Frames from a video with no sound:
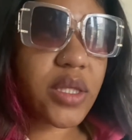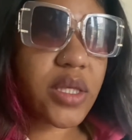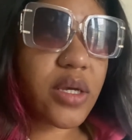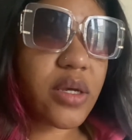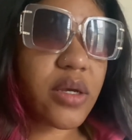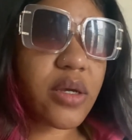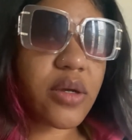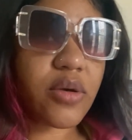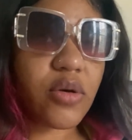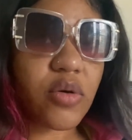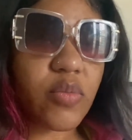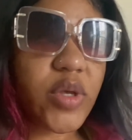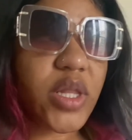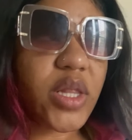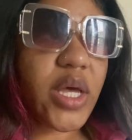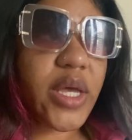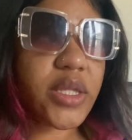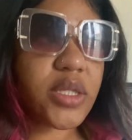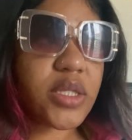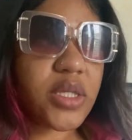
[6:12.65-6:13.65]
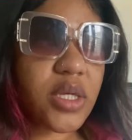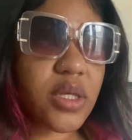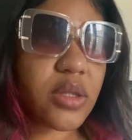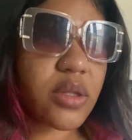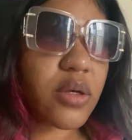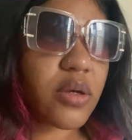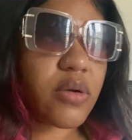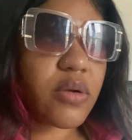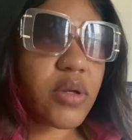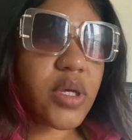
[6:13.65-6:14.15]
there it'll be like
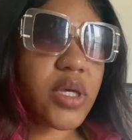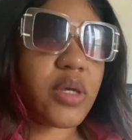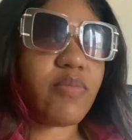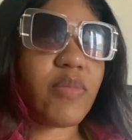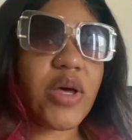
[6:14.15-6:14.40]
10:30 and